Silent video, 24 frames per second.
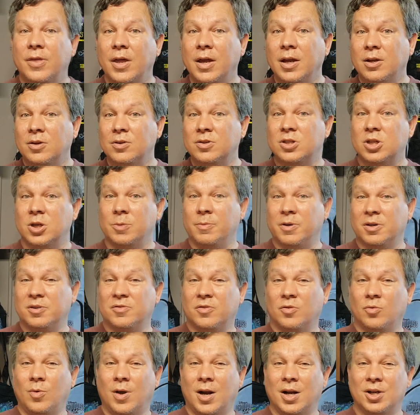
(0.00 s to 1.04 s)
Thank you so much
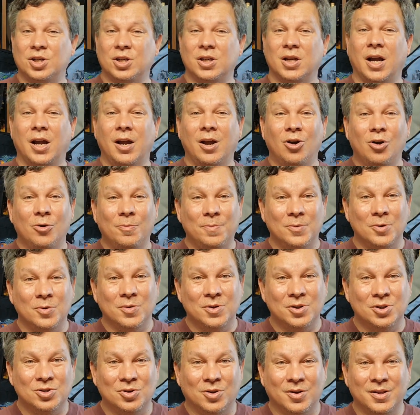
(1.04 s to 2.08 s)
for watching. I hope you
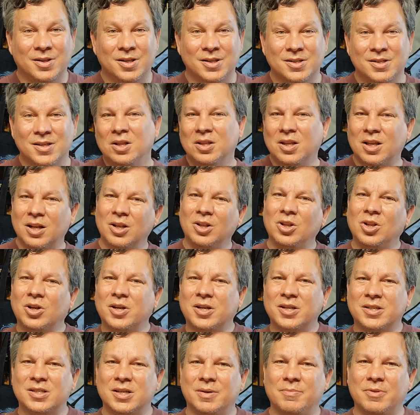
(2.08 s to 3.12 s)
enjoyed this little look
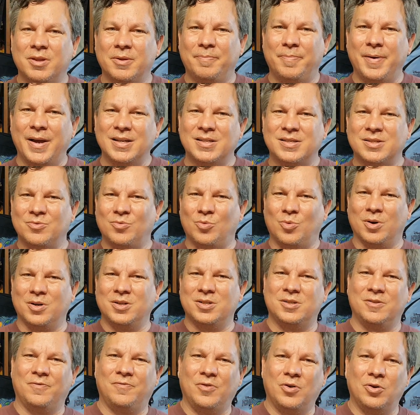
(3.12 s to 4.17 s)
at some of the best and
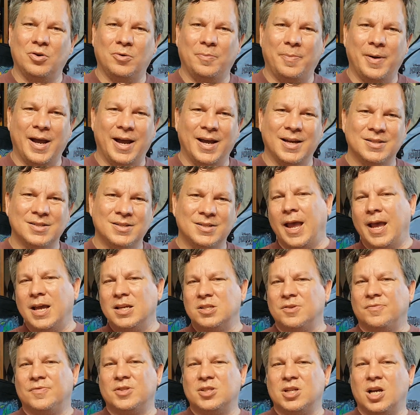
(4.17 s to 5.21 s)
worst of PhotoPass.
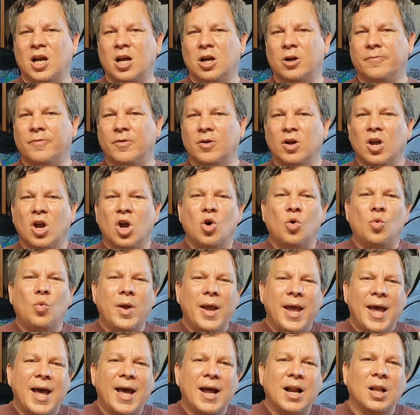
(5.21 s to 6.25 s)
As a photographer,
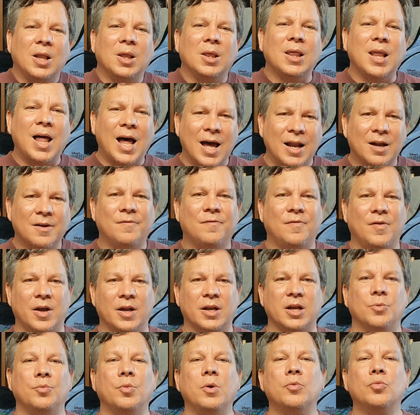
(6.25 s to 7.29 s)
we had a lot of
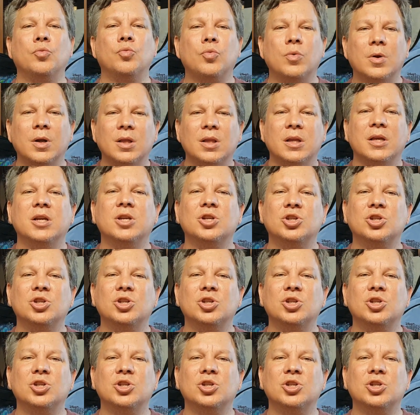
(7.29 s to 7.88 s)
fun, and we really